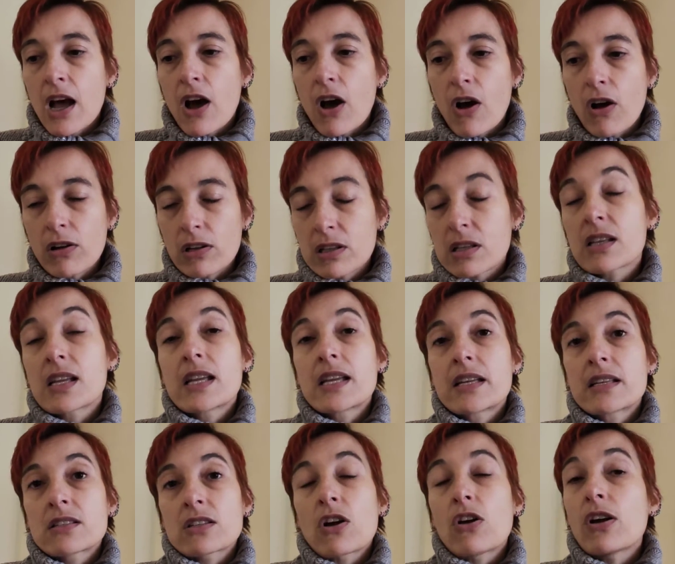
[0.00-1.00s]
all
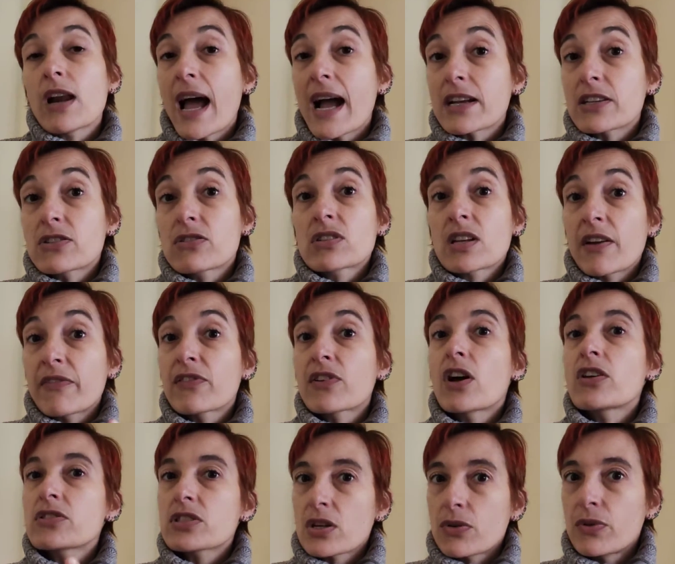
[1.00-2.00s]
things, all actions have
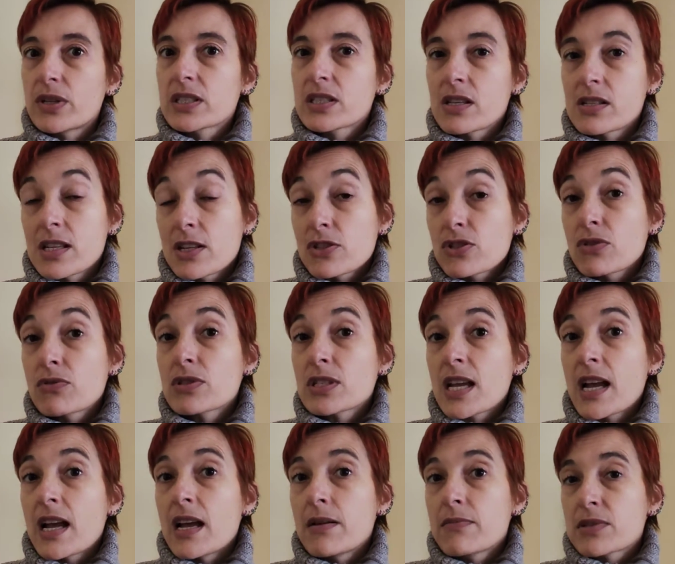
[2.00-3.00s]
consequences, and
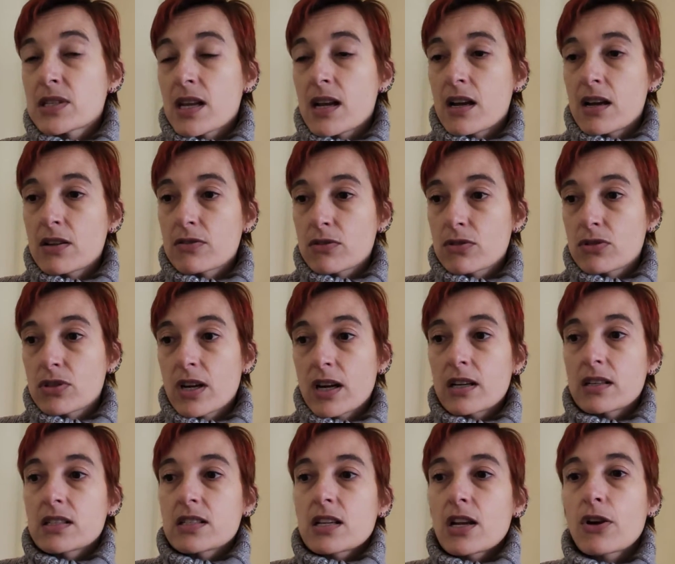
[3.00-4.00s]
sometimes uh, those
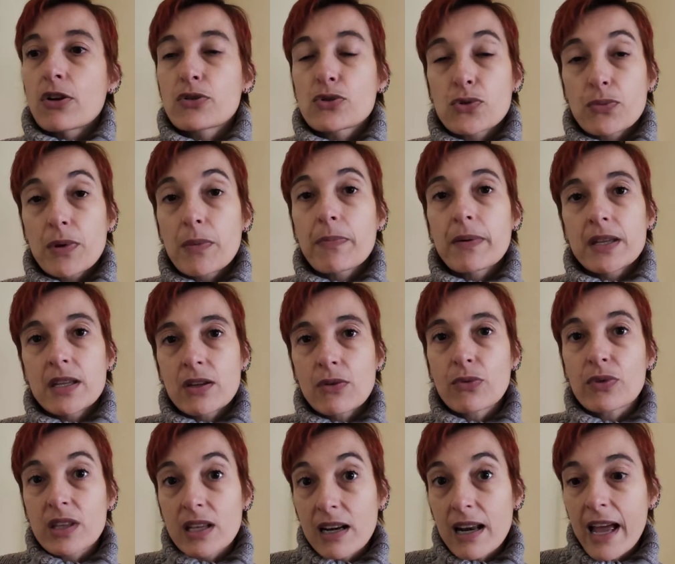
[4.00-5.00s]
characters are going to be paying
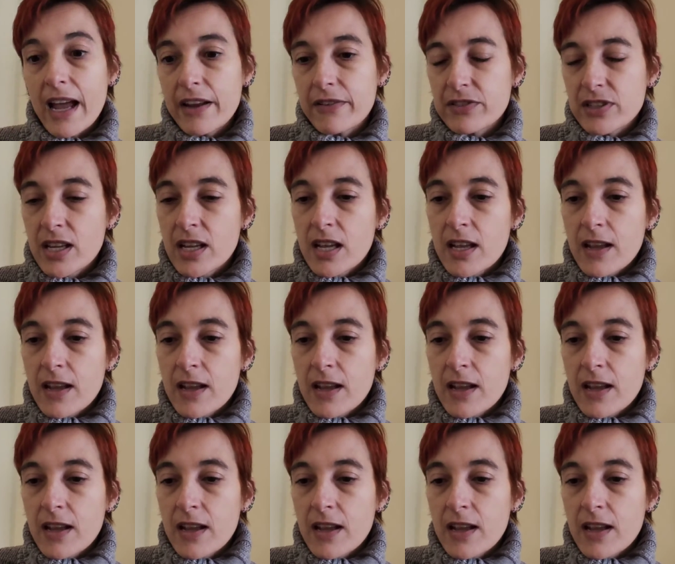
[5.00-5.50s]
with their lives.